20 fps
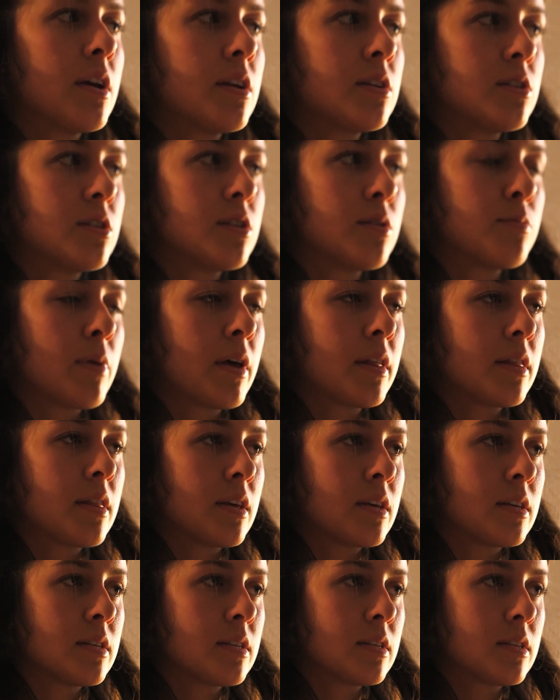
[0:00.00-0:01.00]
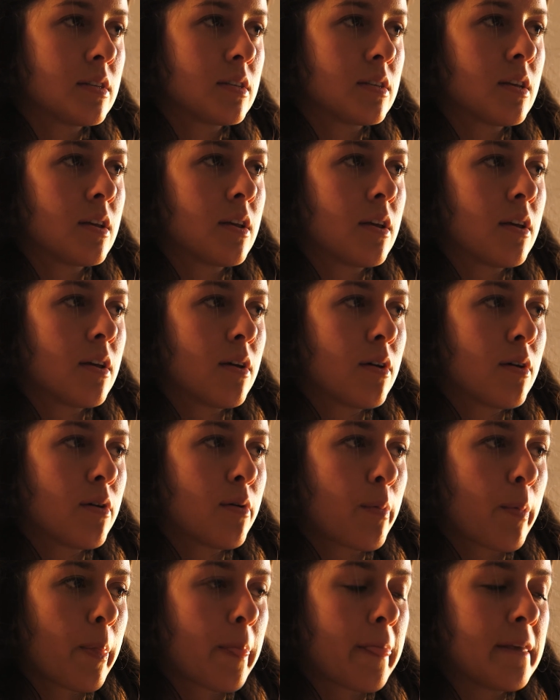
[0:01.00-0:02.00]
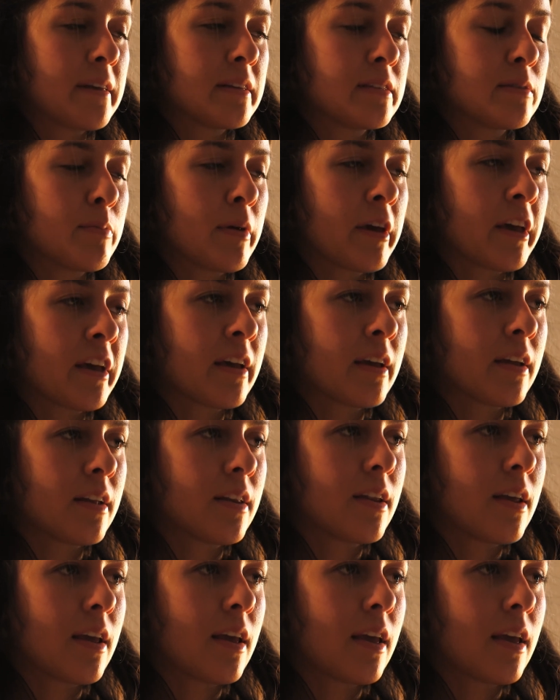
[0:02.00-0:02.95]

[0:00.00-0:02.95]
And she met this man,